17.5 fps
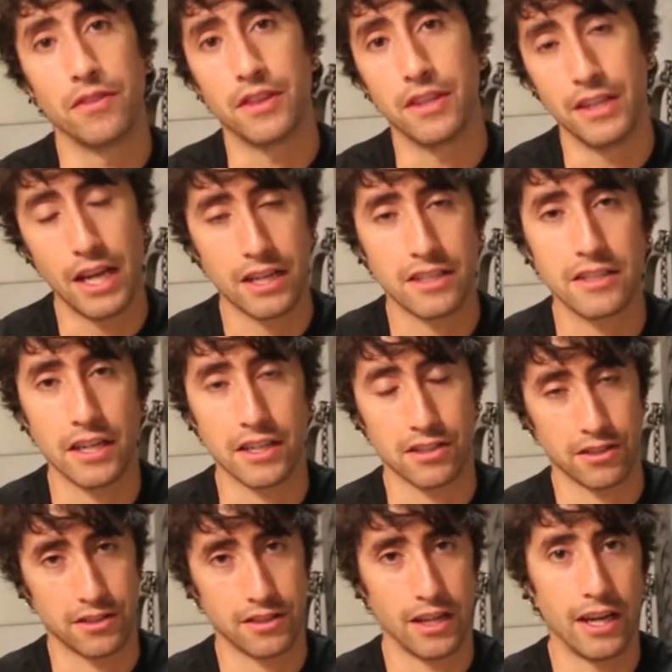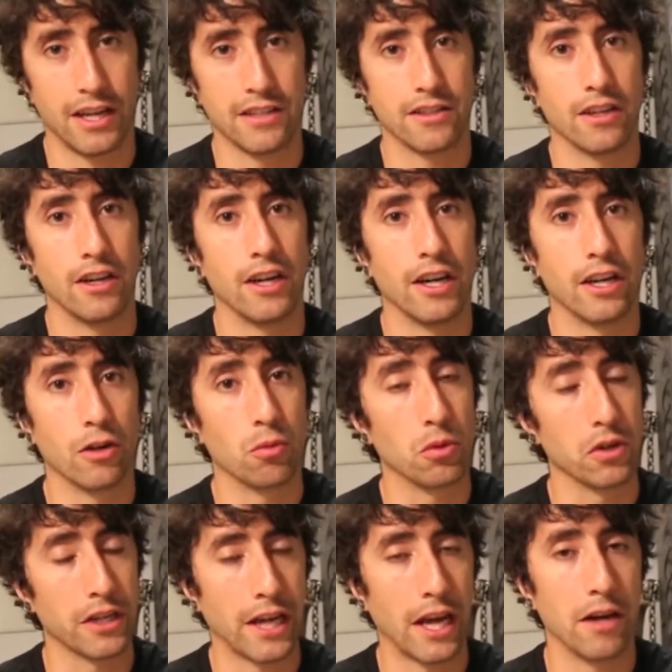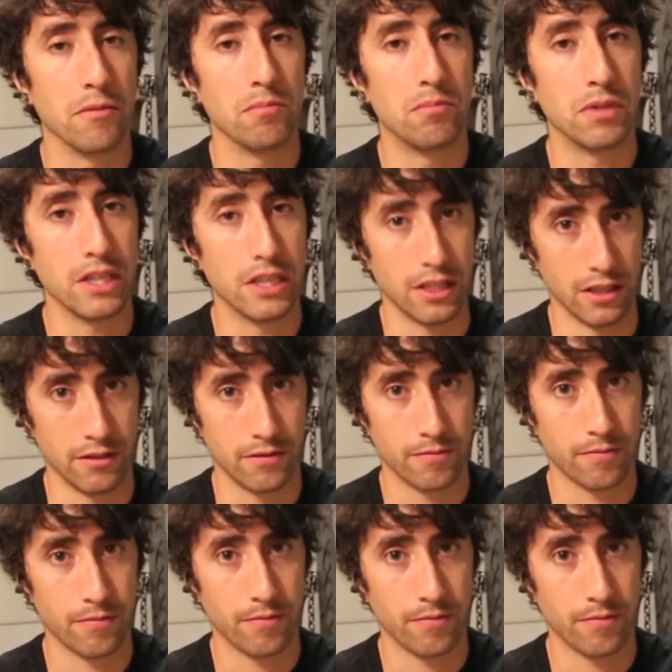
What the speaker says: the next exercise on workout B